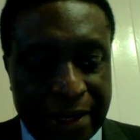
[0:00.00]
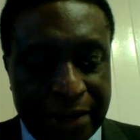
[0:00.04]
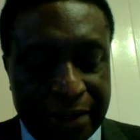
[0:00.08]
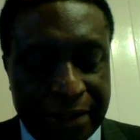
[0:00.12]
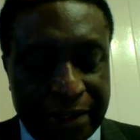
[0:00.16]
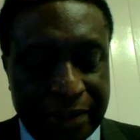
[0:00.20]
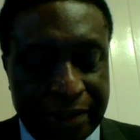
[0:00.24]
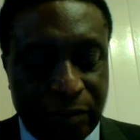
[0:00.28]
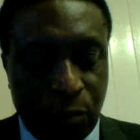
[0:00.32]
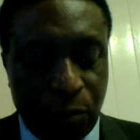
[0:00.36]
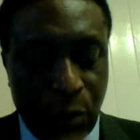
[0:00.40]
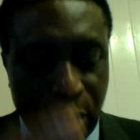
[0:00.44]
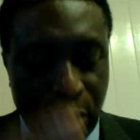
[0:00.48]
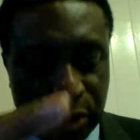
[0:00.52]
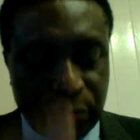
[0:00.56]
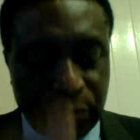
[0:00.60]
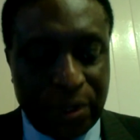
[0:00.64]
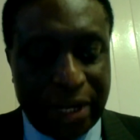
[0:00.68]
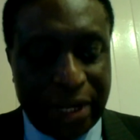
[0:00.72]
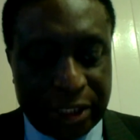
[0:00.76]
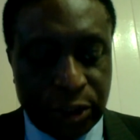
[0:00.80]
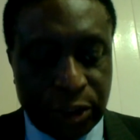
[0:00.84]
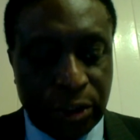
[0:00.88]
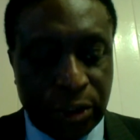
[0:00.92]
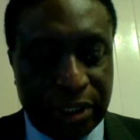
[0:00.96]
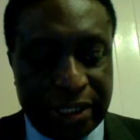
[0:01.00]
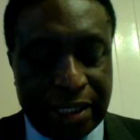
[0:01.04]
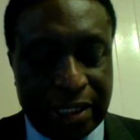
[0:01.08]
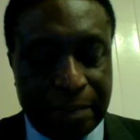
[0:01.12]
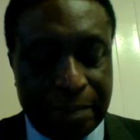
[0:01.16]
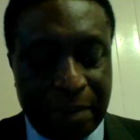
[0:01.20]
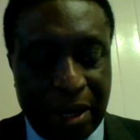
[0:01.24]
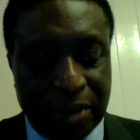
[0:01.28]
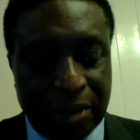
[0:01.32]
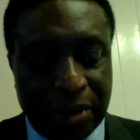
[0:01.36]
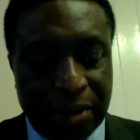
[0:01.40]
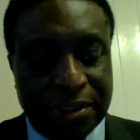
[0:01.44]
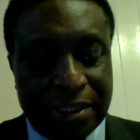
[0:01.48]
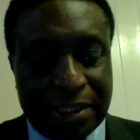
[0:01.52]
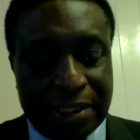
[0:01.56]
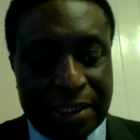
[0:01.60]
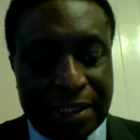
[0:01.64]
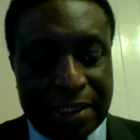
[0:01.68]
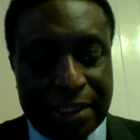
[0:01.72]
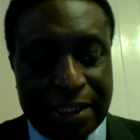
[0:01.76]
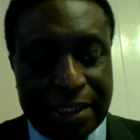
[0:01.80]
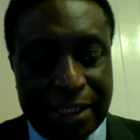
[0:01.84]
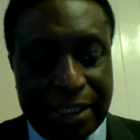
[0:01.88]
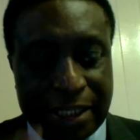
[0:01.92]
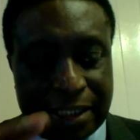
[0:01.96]
what we are talking about
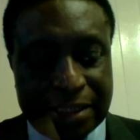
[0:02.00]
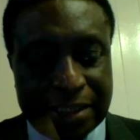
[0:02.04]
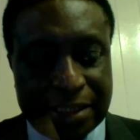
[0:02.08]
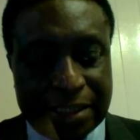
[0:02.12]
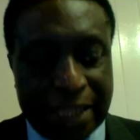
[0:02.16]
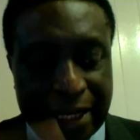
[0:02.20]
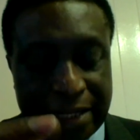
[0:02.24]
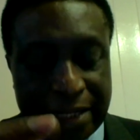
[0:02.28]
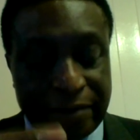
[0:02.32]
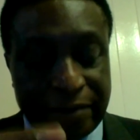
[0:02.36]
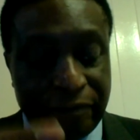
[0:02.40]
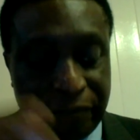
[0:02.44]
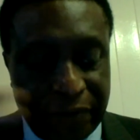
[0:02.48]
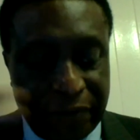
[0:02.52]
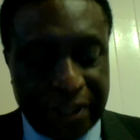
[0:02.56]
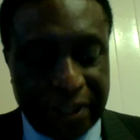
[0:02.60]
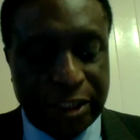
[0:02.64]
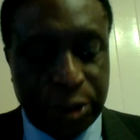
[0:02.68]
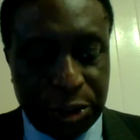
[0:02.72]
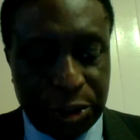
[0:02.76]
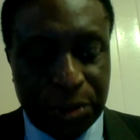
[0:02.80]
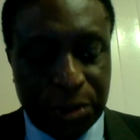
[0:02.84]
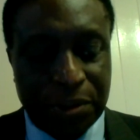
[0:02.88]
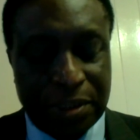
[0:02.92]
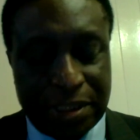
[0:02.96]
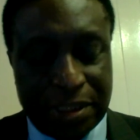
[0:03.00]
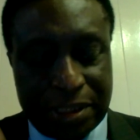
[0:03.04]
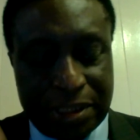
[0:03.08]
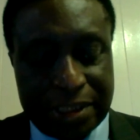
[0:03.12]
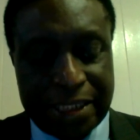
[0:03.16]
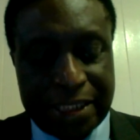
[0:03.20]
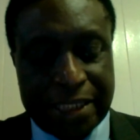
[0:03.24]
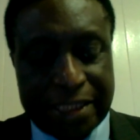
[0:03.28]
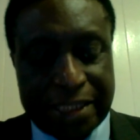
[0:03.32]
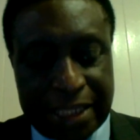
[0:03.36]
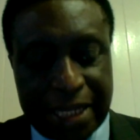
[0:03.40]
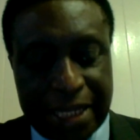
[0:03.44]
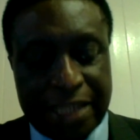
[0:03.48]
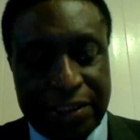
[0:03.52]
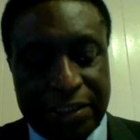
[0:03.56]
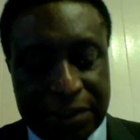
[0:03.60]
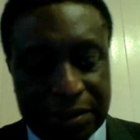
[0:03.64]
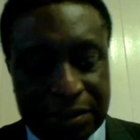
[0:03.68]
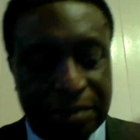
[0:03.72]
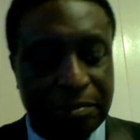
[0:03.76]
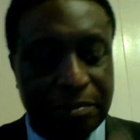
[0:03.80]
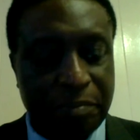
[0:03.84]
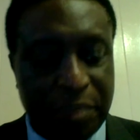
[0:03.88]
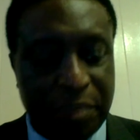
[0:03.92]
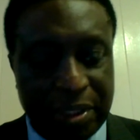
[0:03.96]
is an invention that has
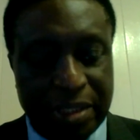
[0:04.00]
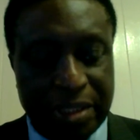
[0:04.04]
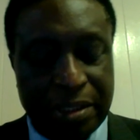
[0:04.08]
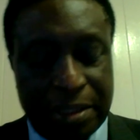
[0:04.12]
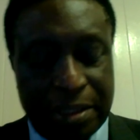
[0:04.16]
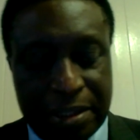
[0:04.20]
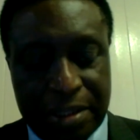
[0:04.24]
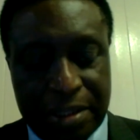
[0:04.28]
been